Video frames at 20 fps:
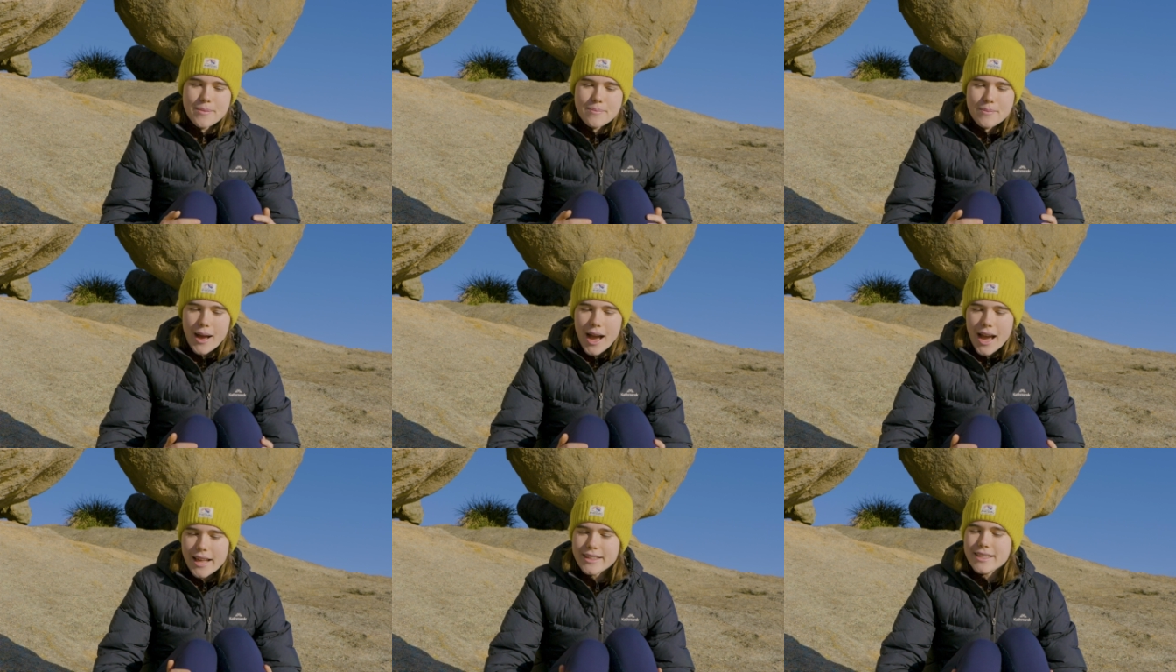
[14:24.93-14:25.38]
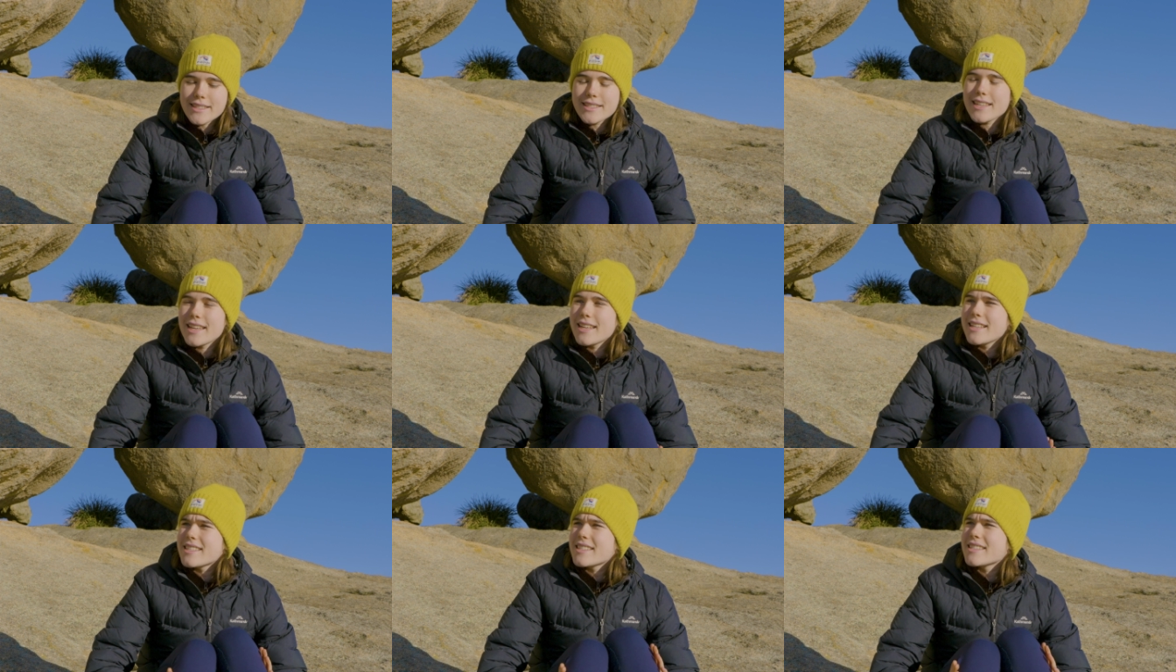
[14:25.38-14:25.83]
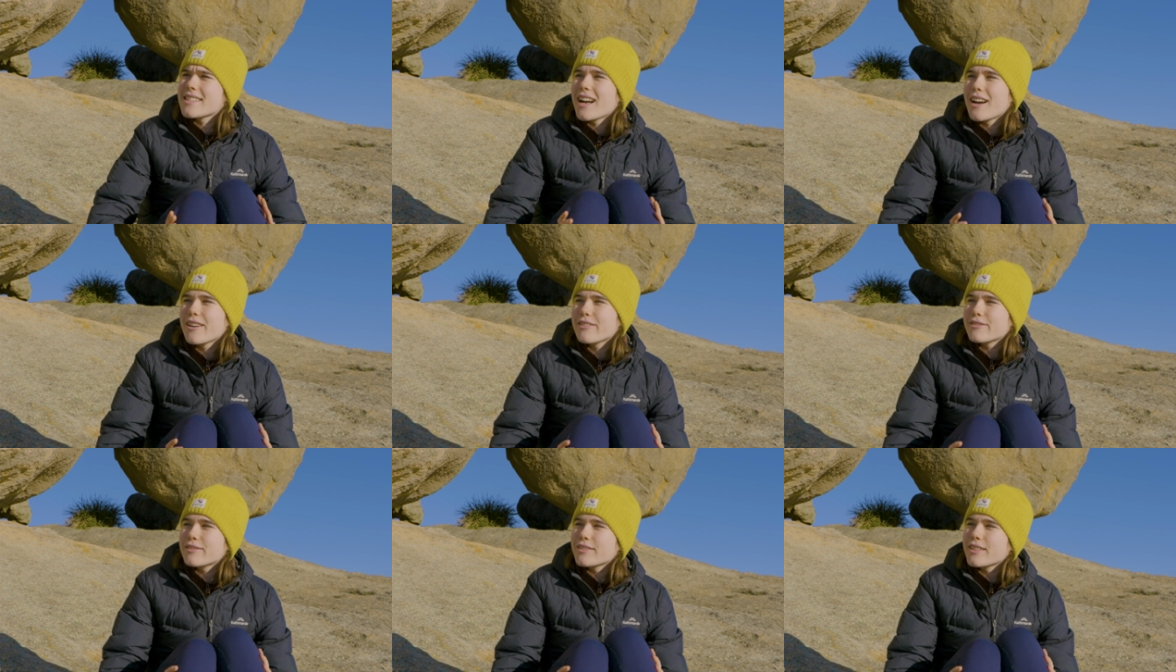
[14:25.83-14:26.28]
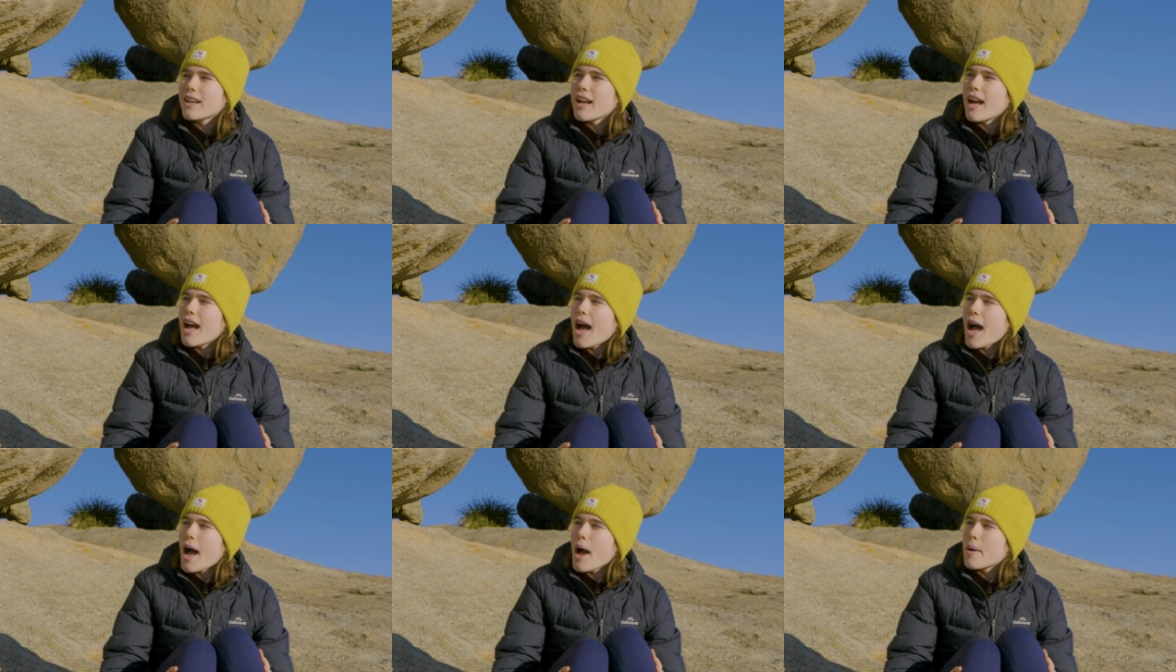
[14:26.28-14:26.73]
behind the scenes stuff
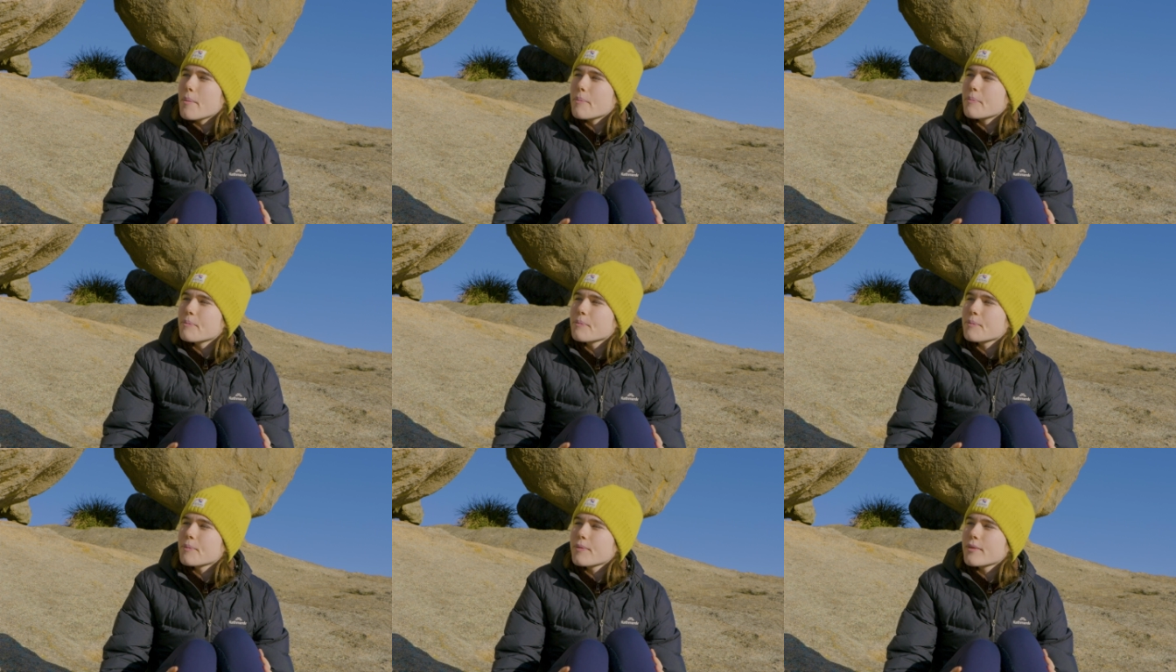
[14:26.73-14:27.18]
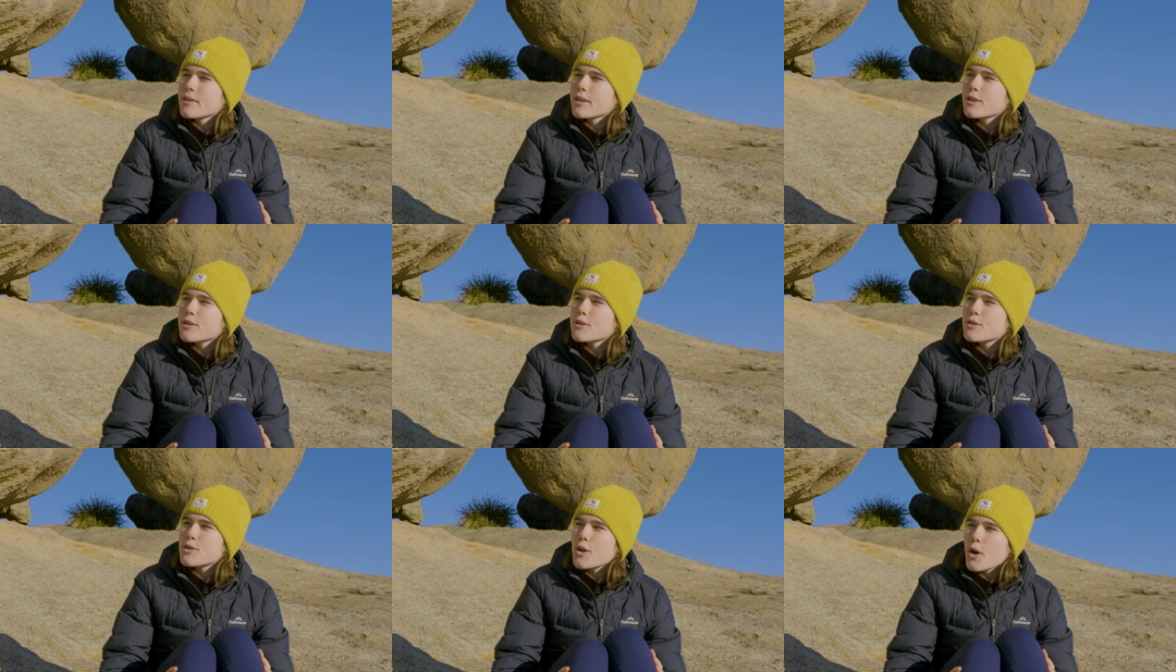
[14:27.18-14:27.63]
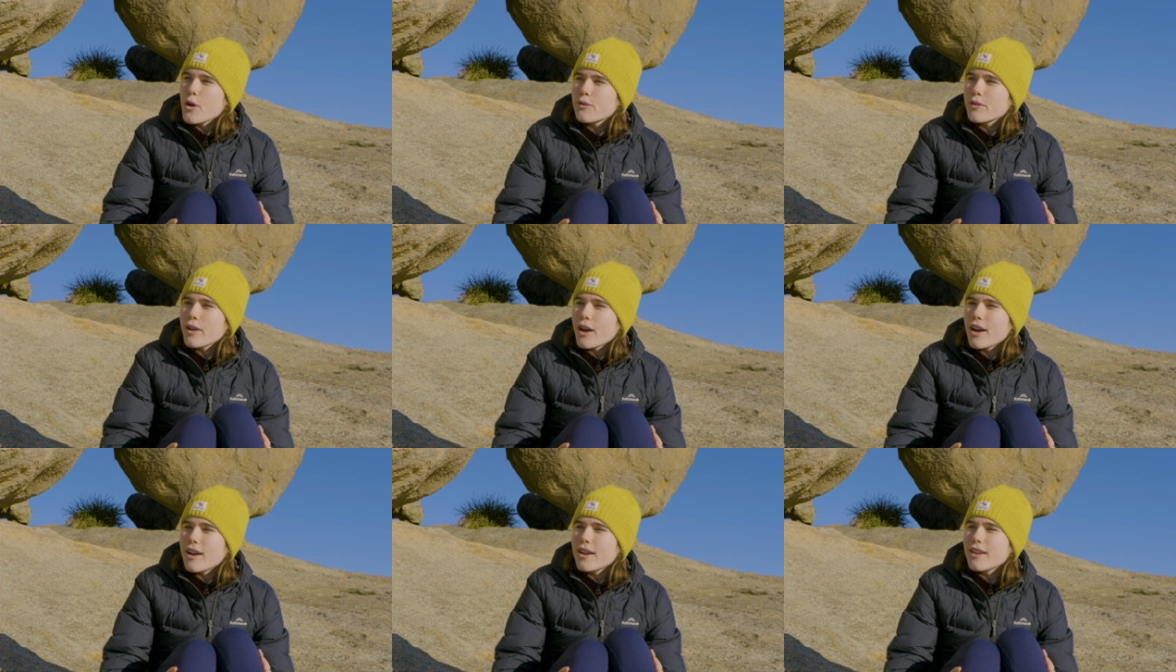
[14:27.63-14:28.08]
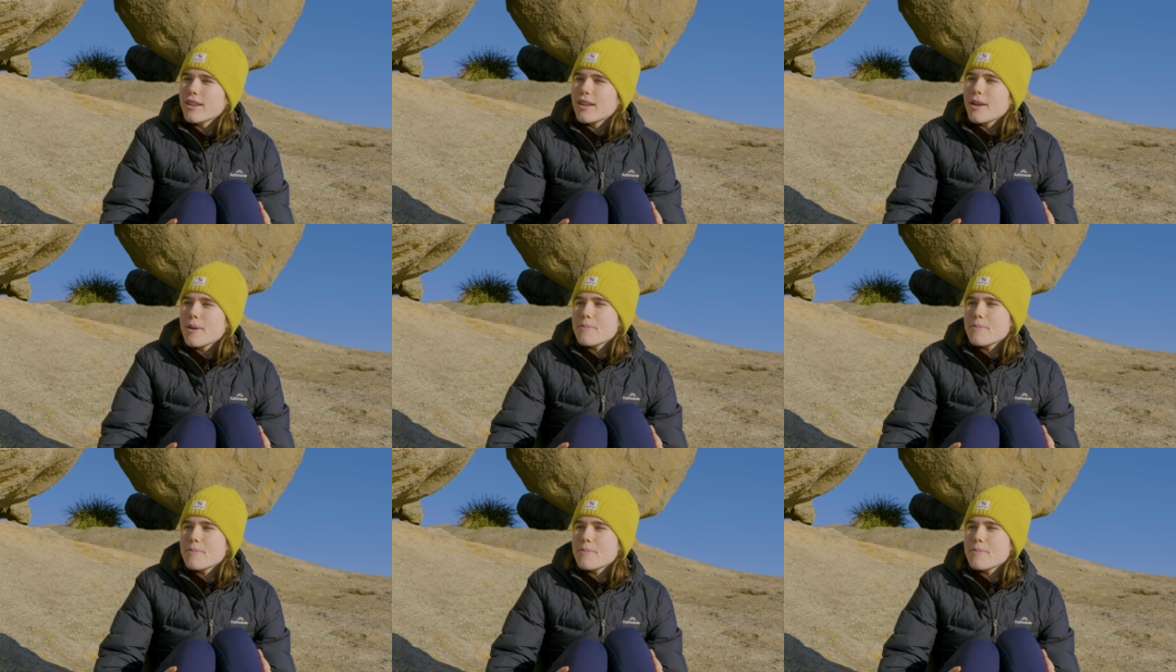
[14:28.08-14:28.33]
um, so far.